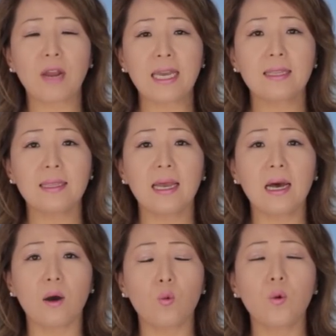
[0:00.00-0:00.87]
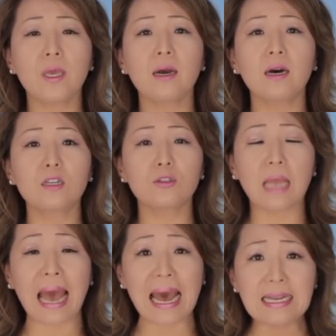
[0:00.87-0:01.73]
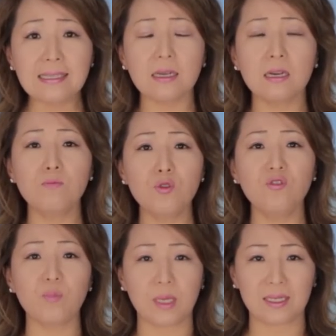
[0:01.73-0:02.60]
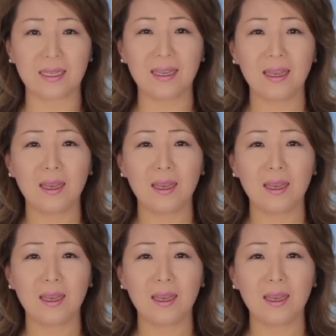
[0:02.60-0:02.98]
right now we are, as a movement,